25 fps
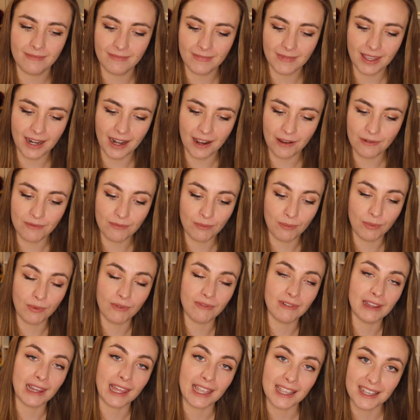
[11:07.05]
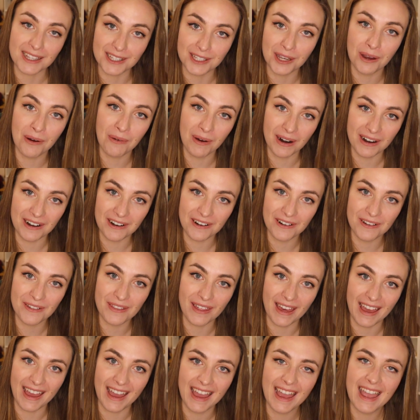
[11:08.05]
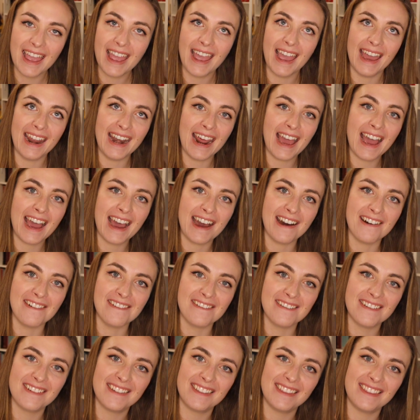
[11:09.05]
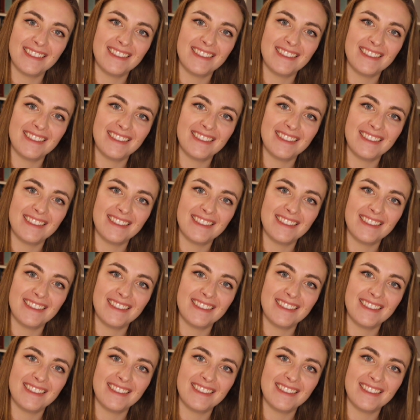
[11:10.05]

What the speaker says: were related to one another, and how